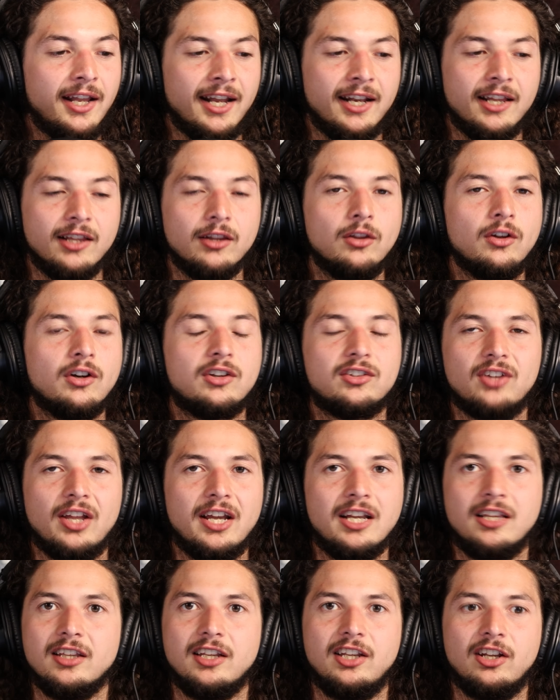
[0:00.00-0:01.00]
and it looks
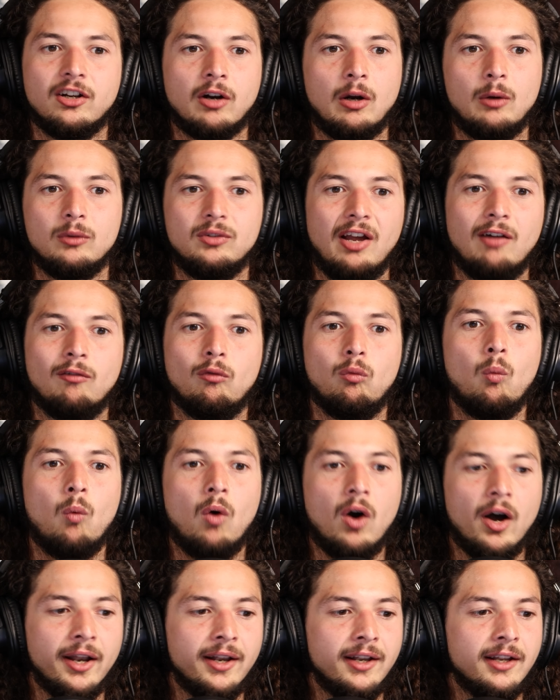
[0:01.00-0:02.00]
like the heroes have
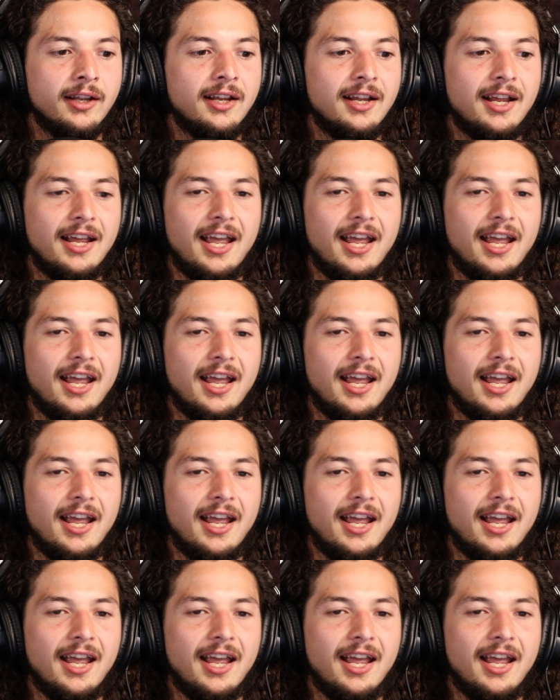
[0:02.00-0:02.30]
won,